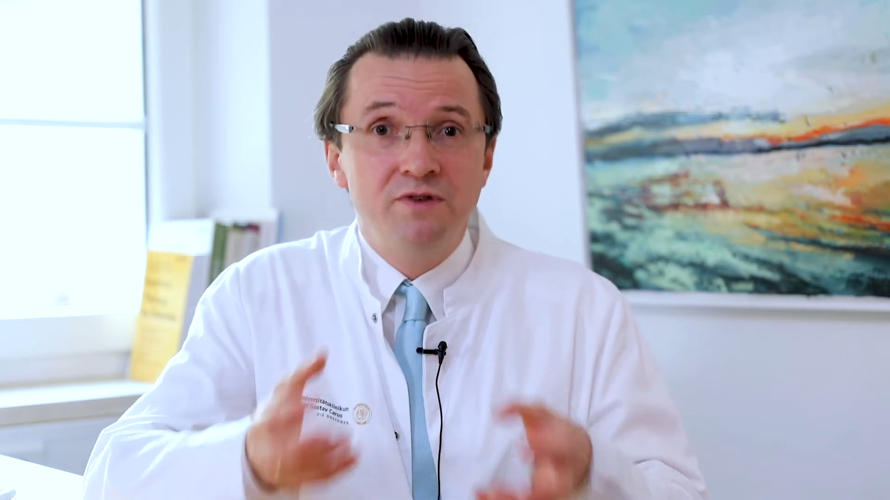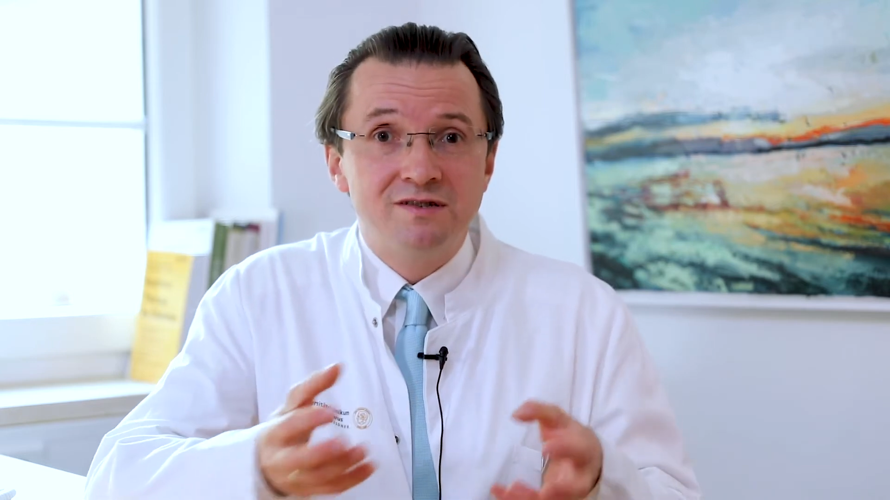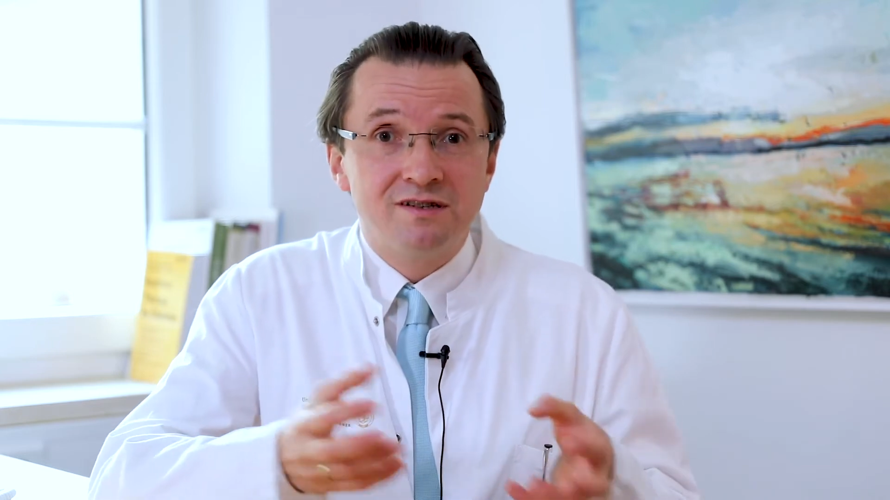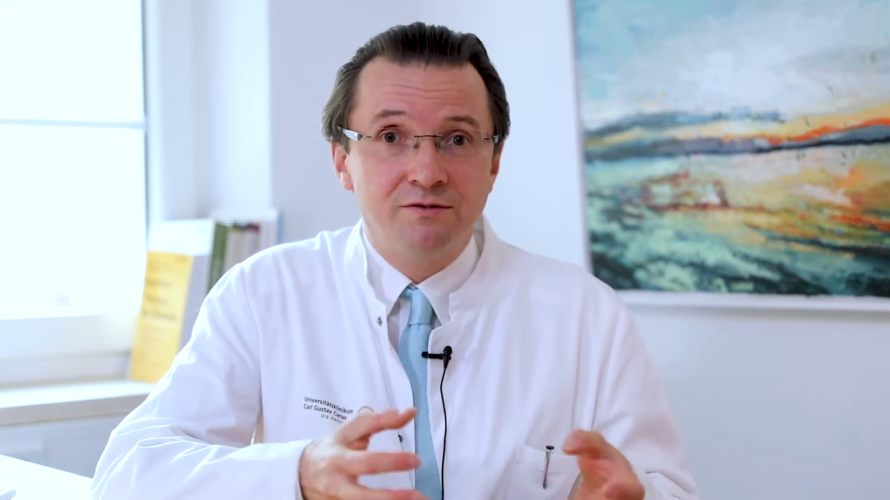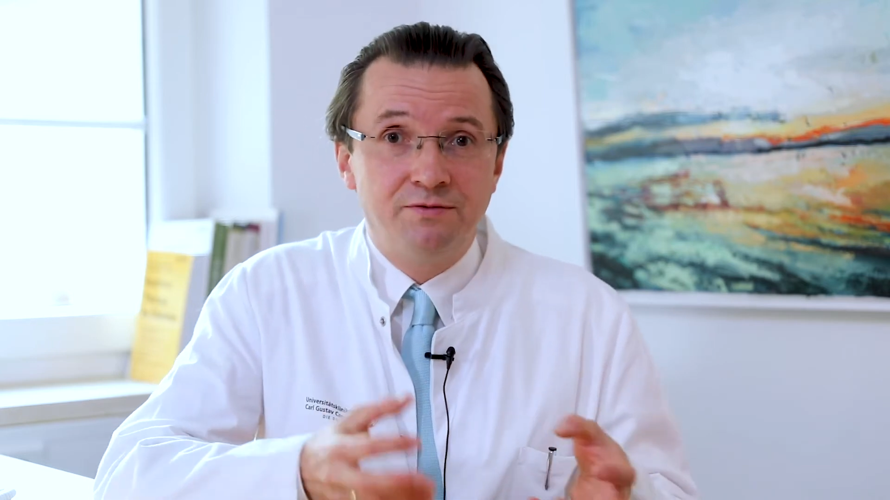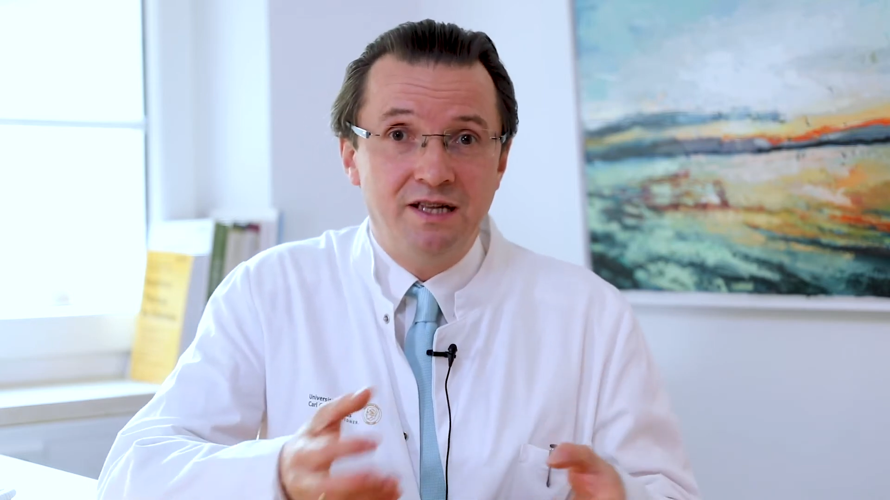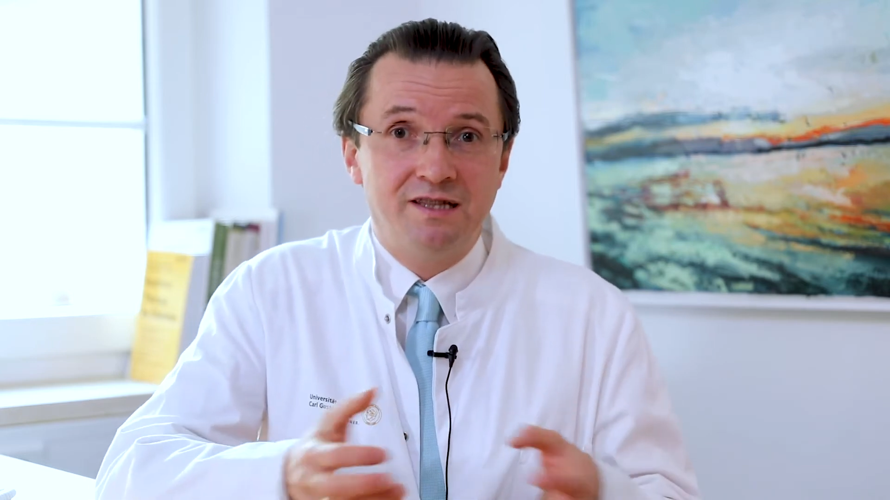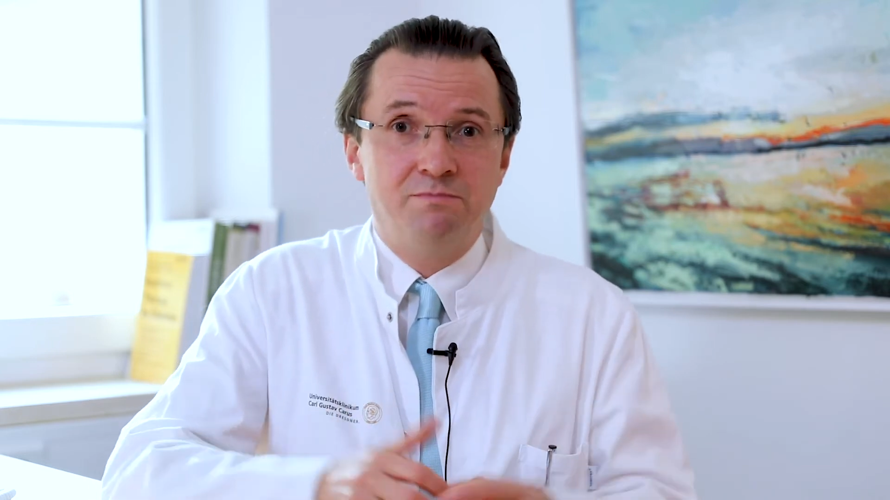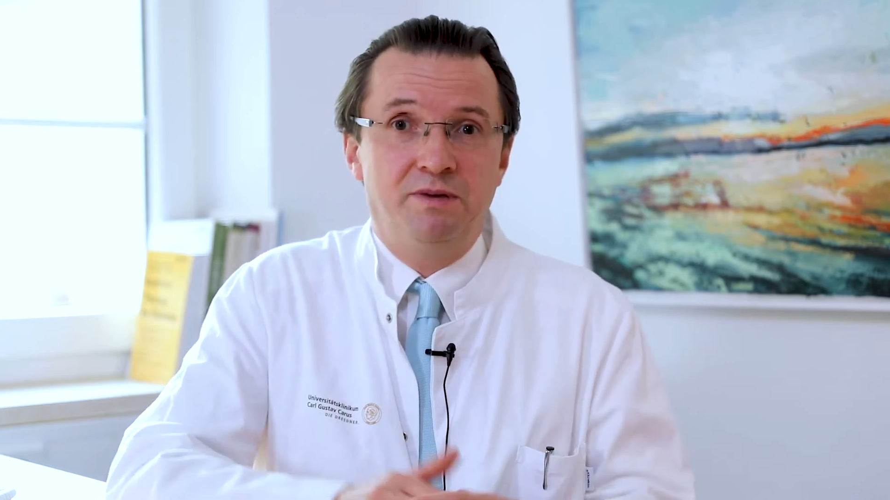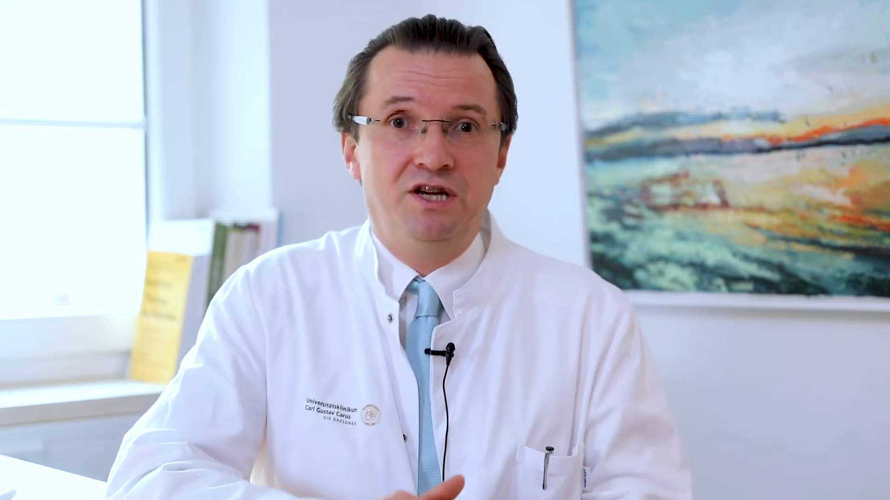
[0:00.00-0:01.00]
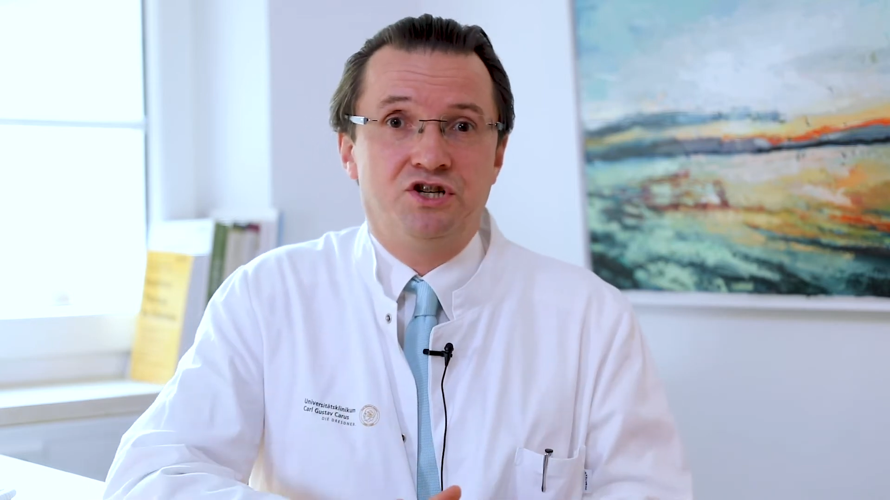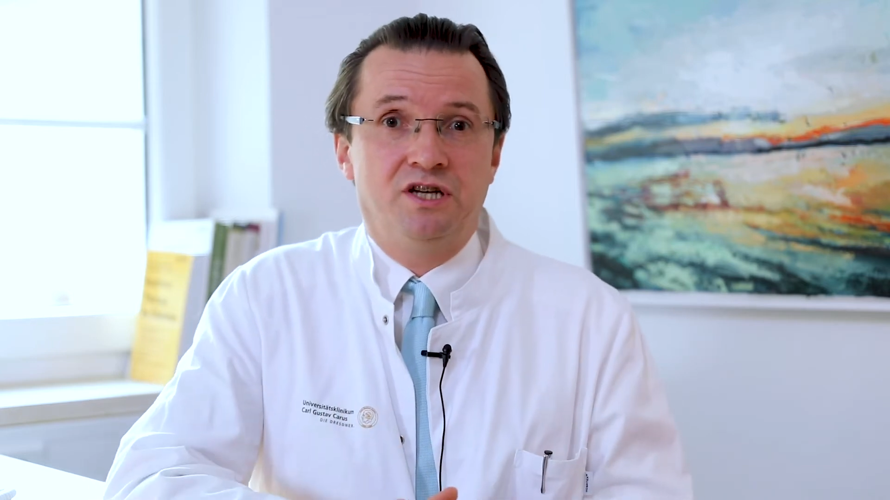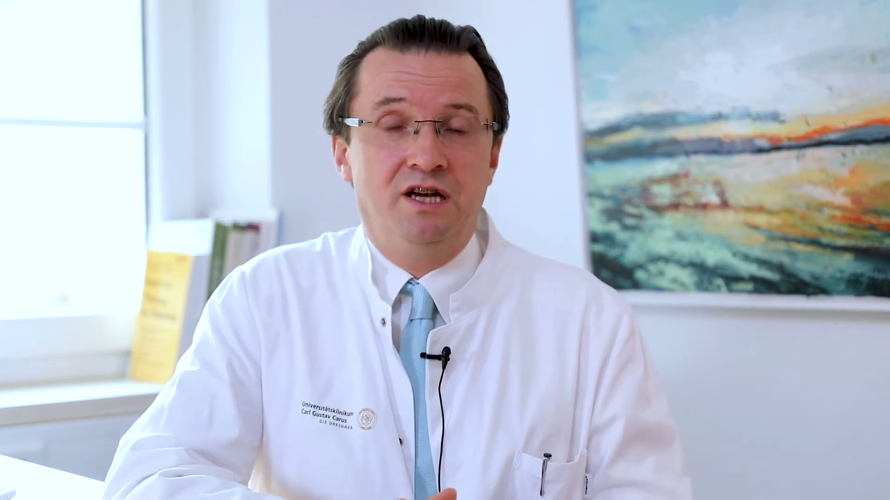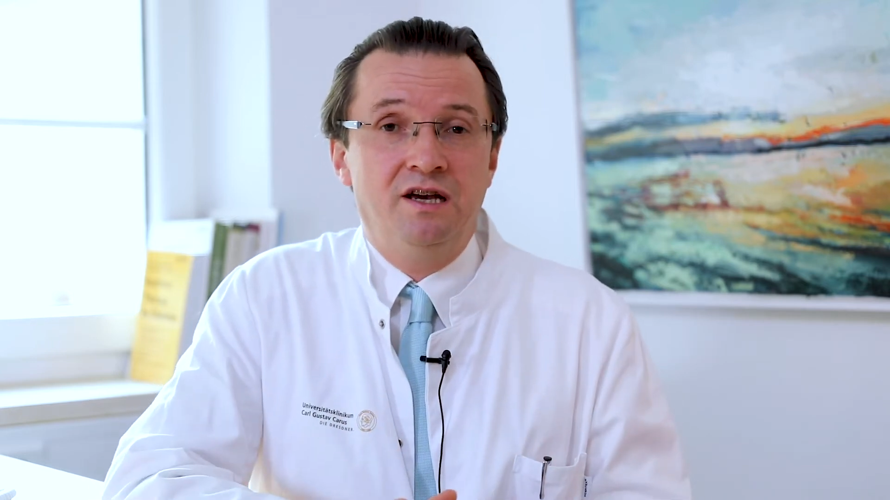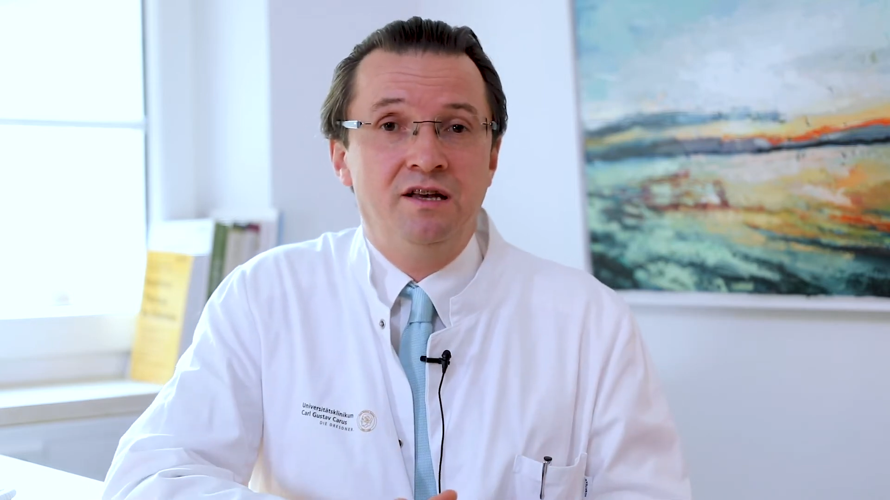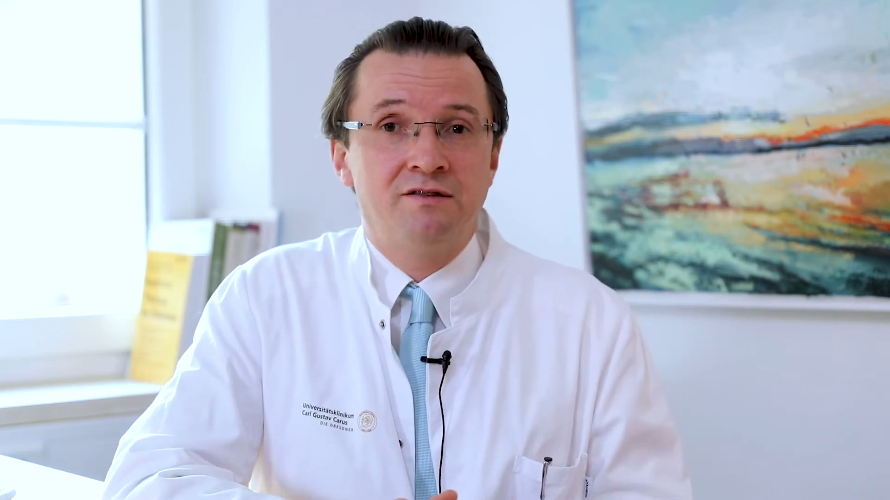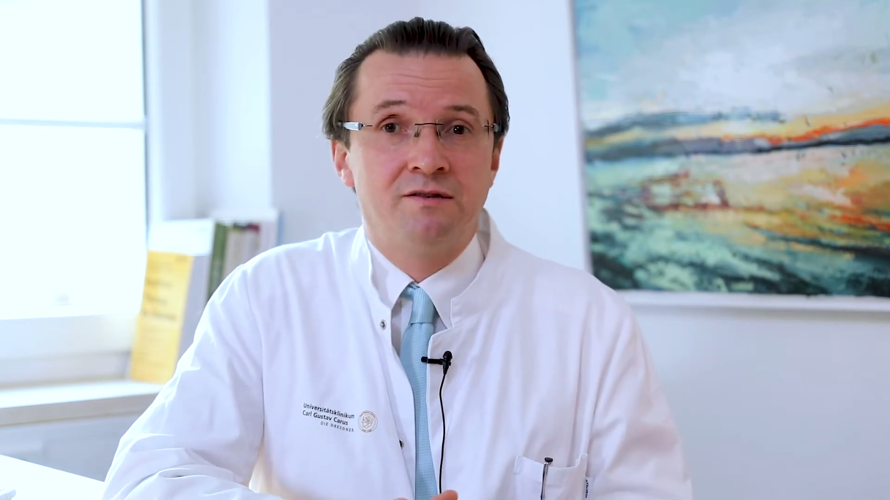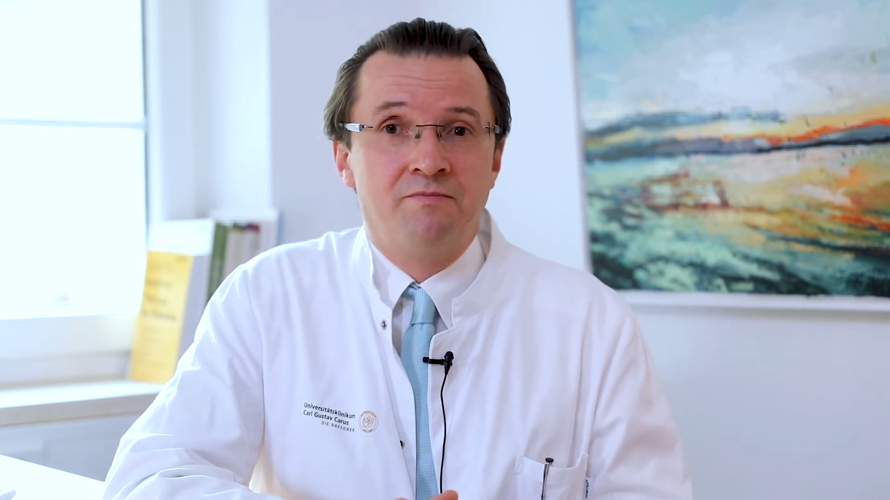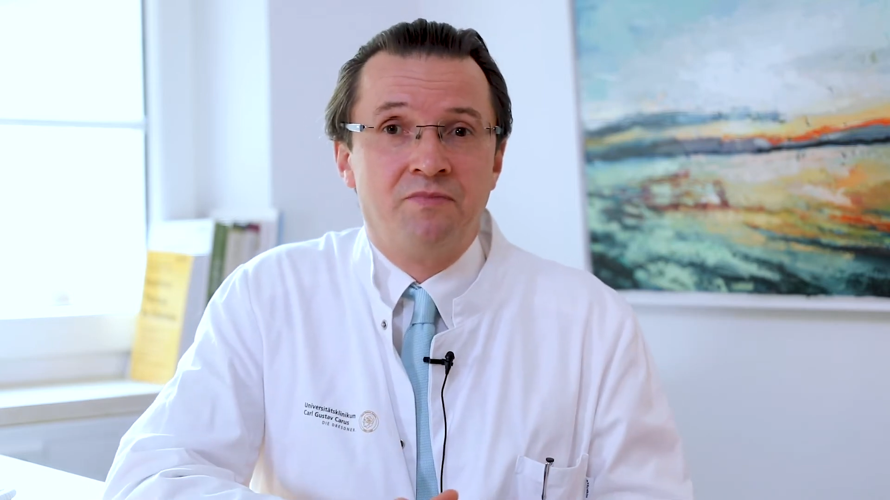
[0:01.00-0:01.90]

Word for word: visceral fat the patient has,